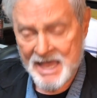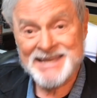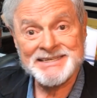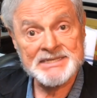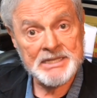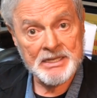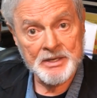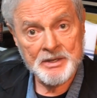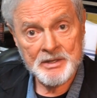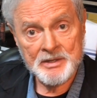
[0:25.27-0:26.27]

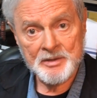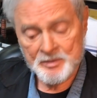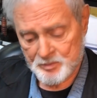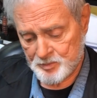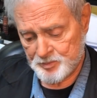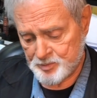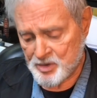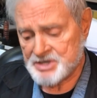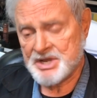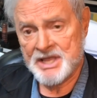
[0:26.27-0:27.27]
18
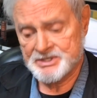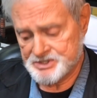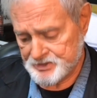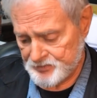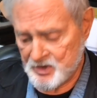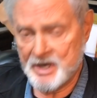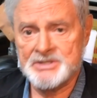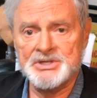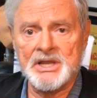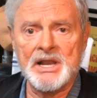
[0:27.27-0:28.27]
brush heads, all
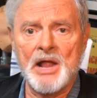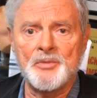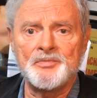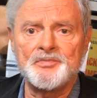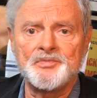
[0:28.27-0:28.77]
right? Check it out